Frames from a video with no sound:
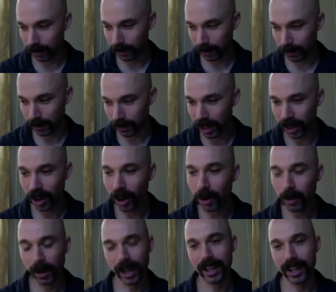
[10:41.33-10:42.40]
In no
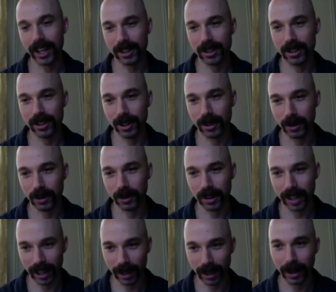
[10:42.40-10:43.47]
way should you
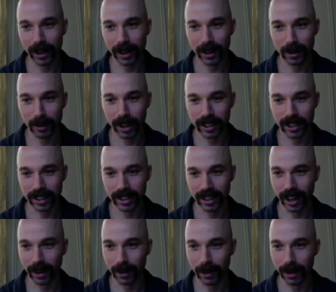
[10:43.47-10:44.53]
think about your project in
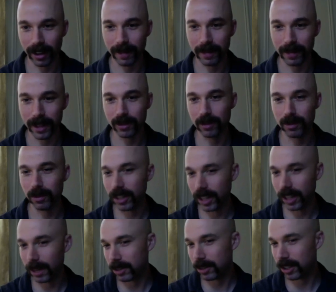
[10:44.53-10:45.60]
that way. It's
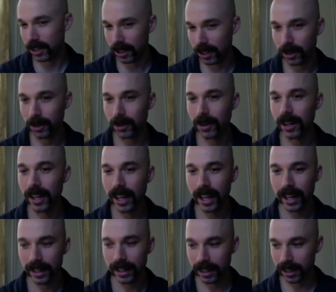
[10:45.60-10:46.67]
really up to you
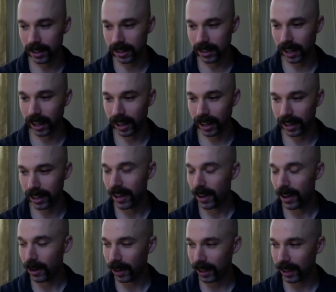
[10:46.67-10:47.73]
to decide,
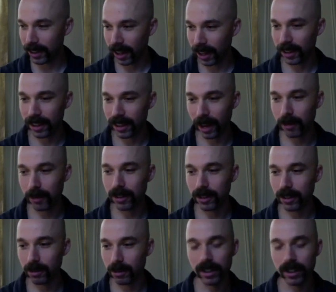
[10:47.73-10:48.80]
okay, that was
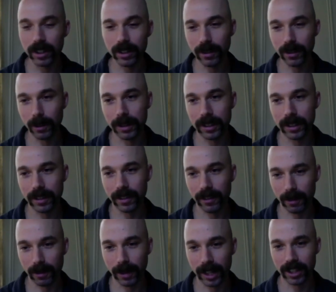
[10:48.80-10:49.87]
a really useful piece of
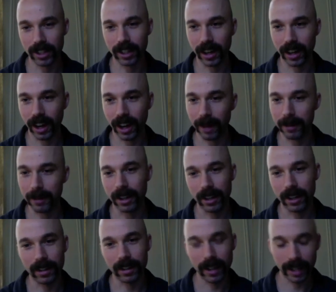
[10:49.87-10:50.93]
information. I'm
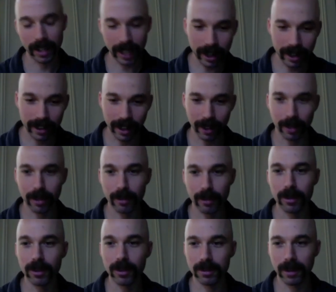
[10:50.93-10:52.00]
going to carry that
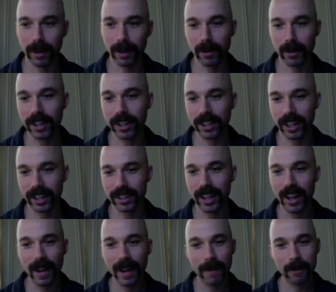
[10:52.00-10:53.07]
through to my project.
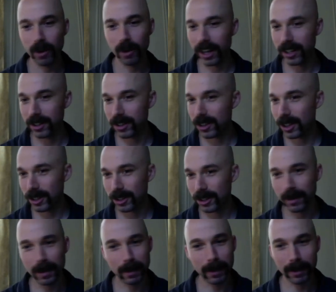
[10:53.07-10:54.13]
Whereas there's
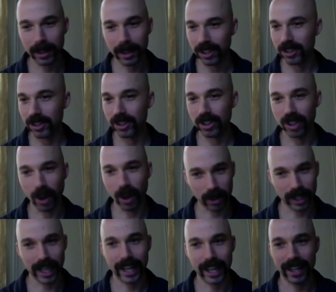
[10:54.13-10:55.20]
going to be people that just
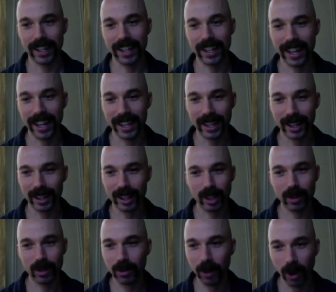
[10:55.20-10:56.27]
don't get it. And
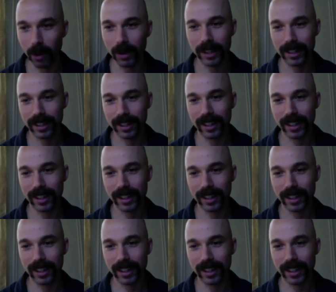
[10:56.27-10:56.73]
you'll always,